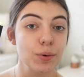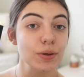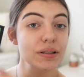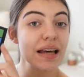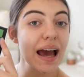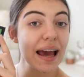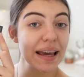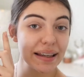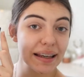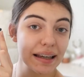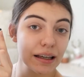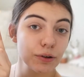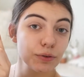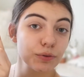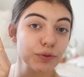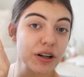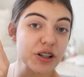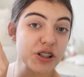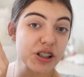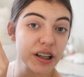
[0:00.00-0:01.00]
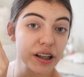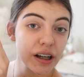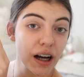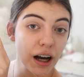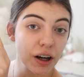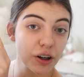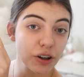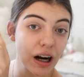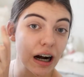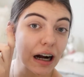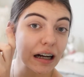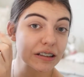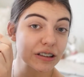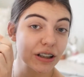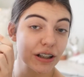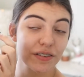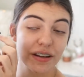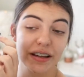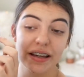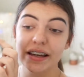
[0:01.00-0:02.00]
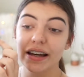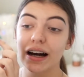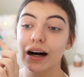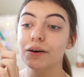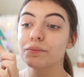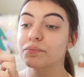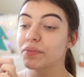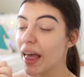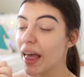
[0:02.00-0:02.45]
We're taking freshly cut grass over here.